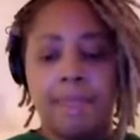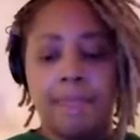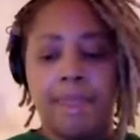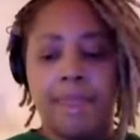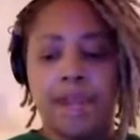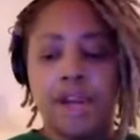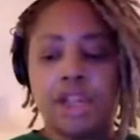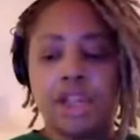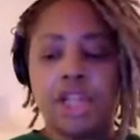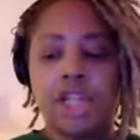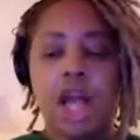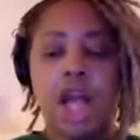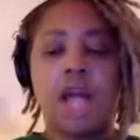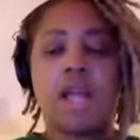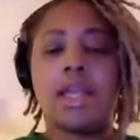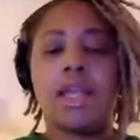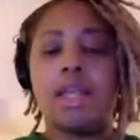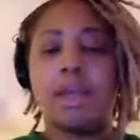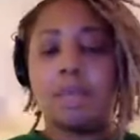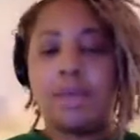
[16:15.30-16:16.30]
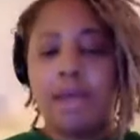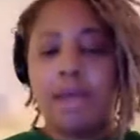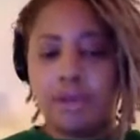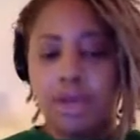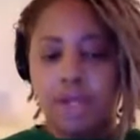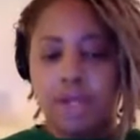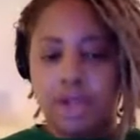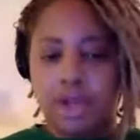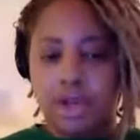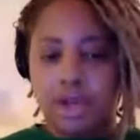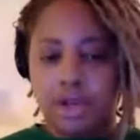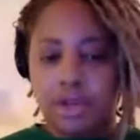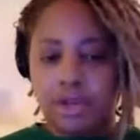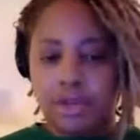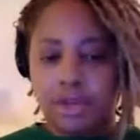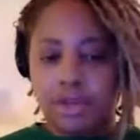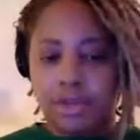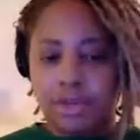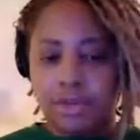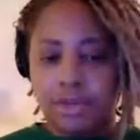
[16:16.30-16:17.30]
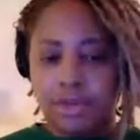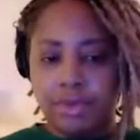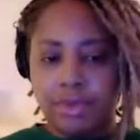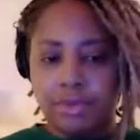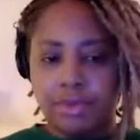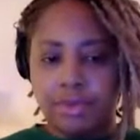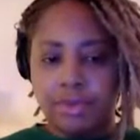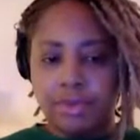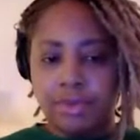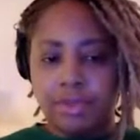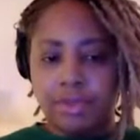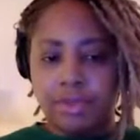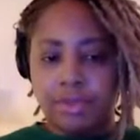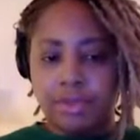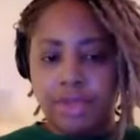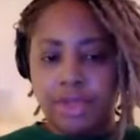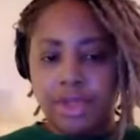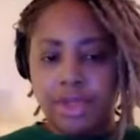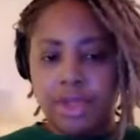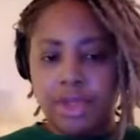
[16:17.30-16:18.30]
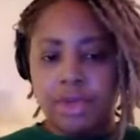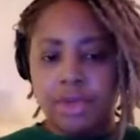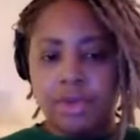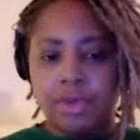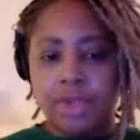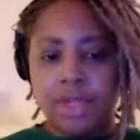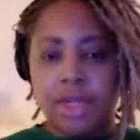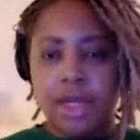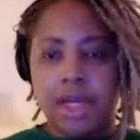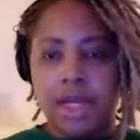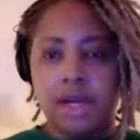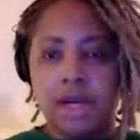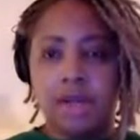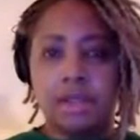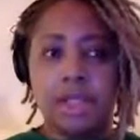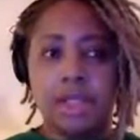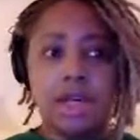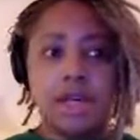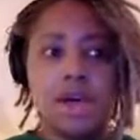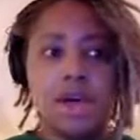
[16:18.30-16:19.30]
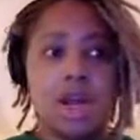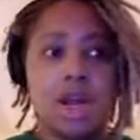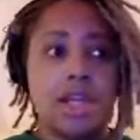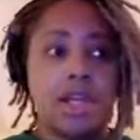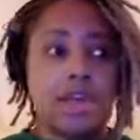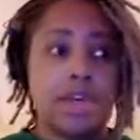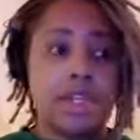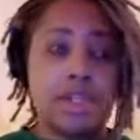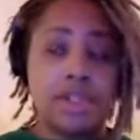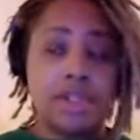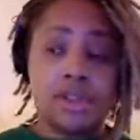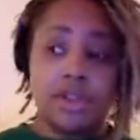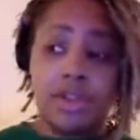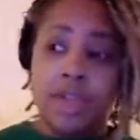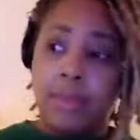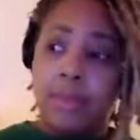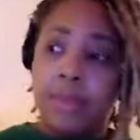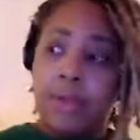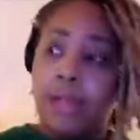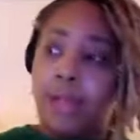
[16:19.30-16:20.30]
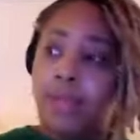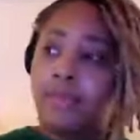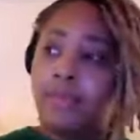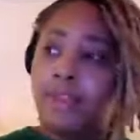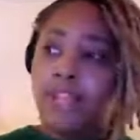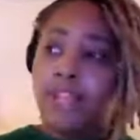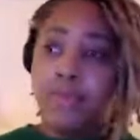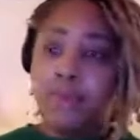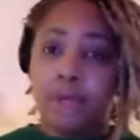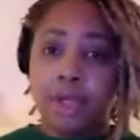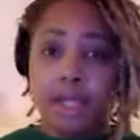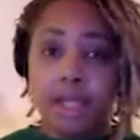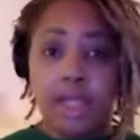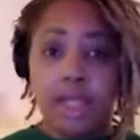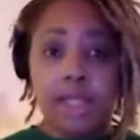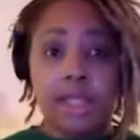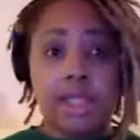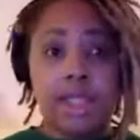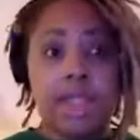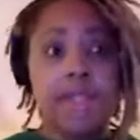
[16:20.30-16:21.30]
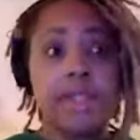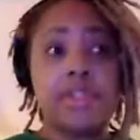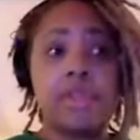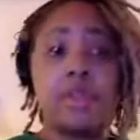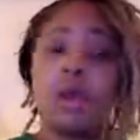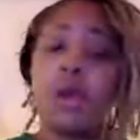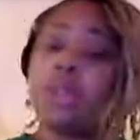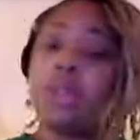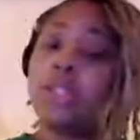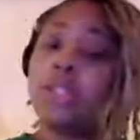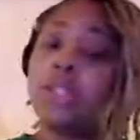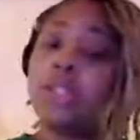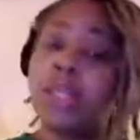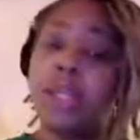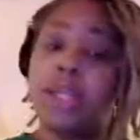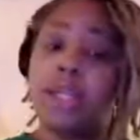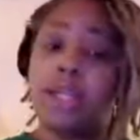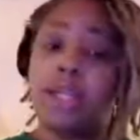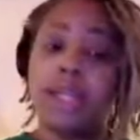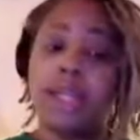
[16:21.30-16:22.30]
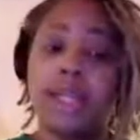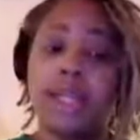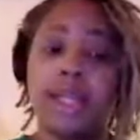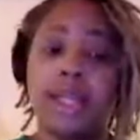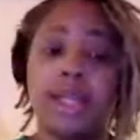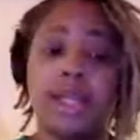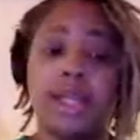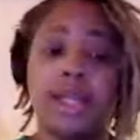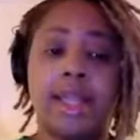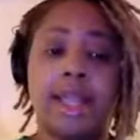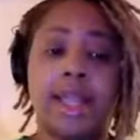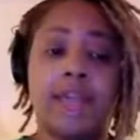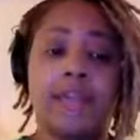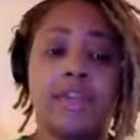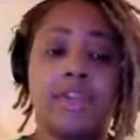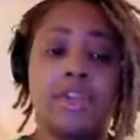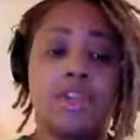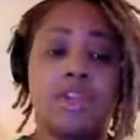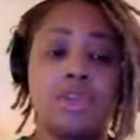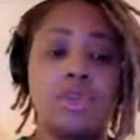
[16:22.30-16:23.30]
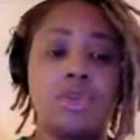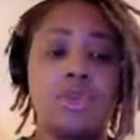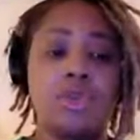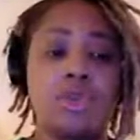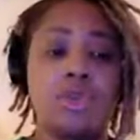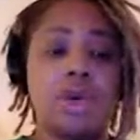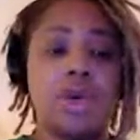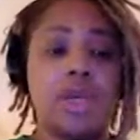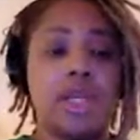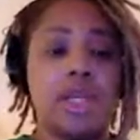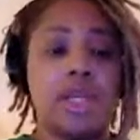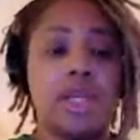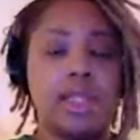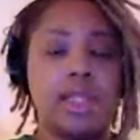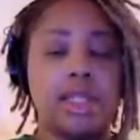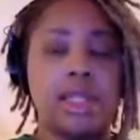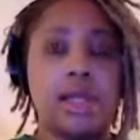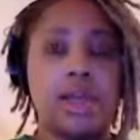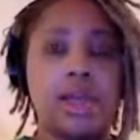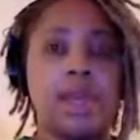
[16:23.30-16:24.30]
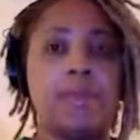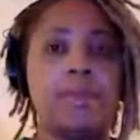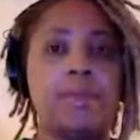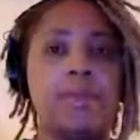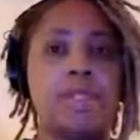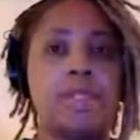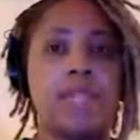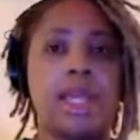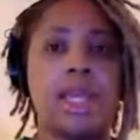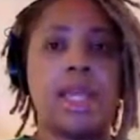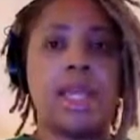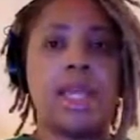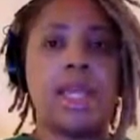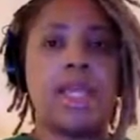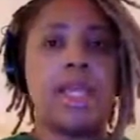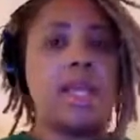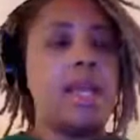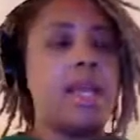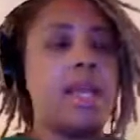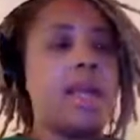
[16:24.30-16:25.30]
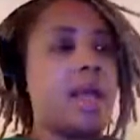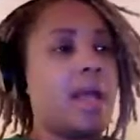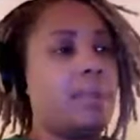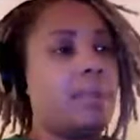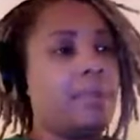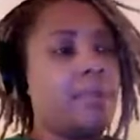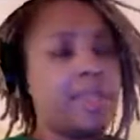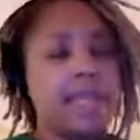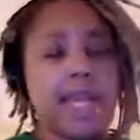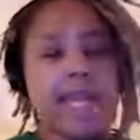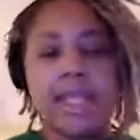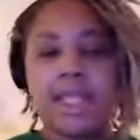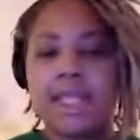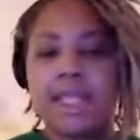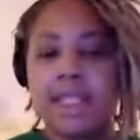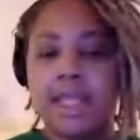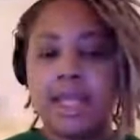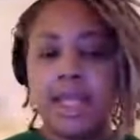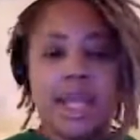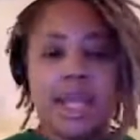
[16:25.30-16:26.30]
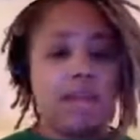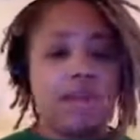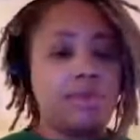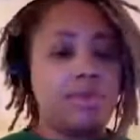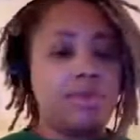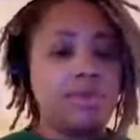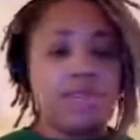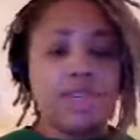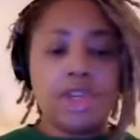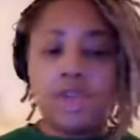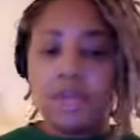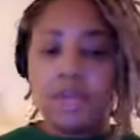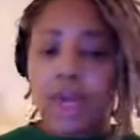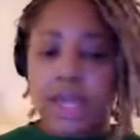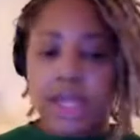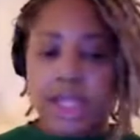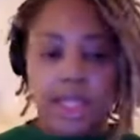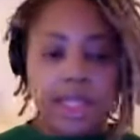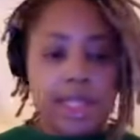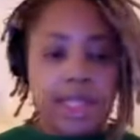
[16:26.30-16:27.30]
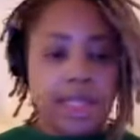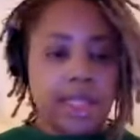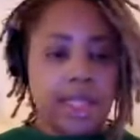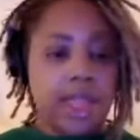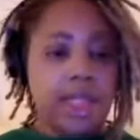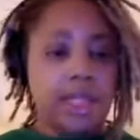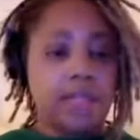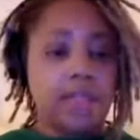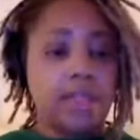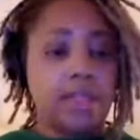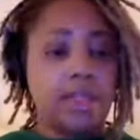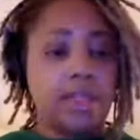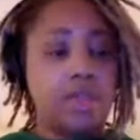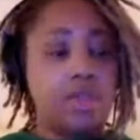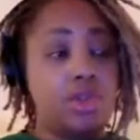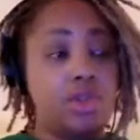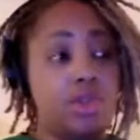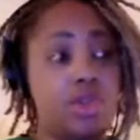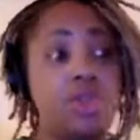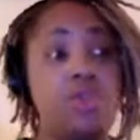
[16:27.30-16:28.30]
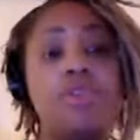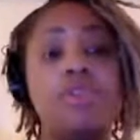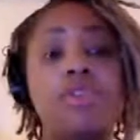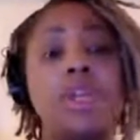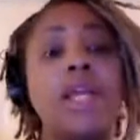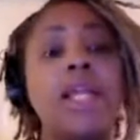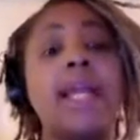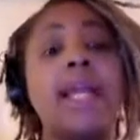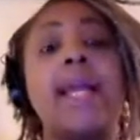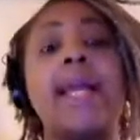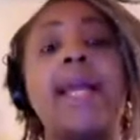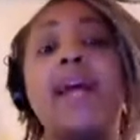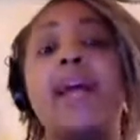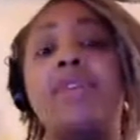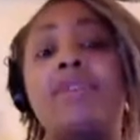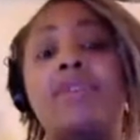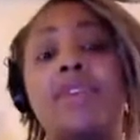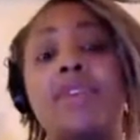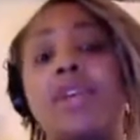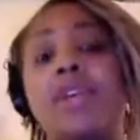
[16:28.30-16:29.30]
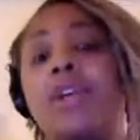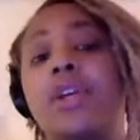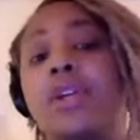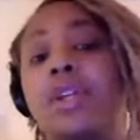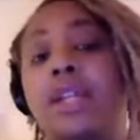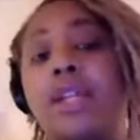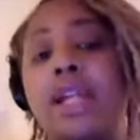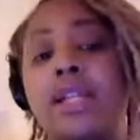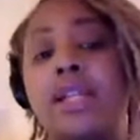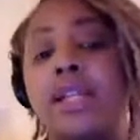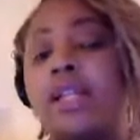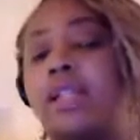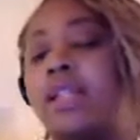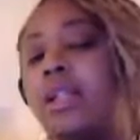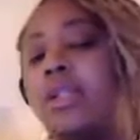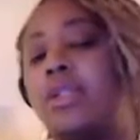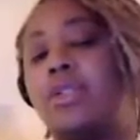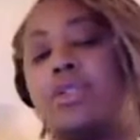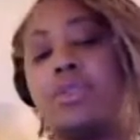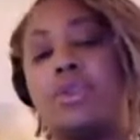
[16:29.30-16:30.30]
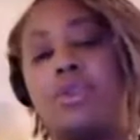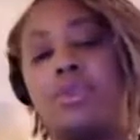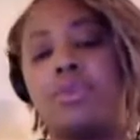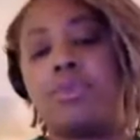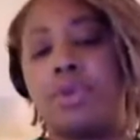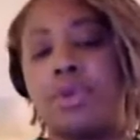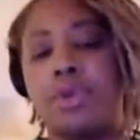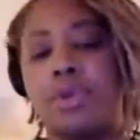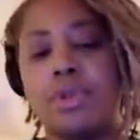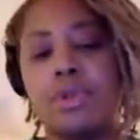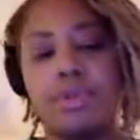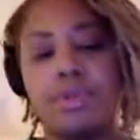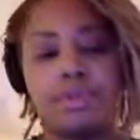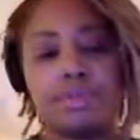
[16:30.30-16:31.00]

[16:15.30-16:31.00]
that are talking about what they're going through. Mm. You know, that are that are on their Instagram and on their Facebook, and right. it's not a small thing that they they have a huge audience and they're able to say, "I'm sad today. I don't feel right today." do you feel like I feel? And I think that's so important.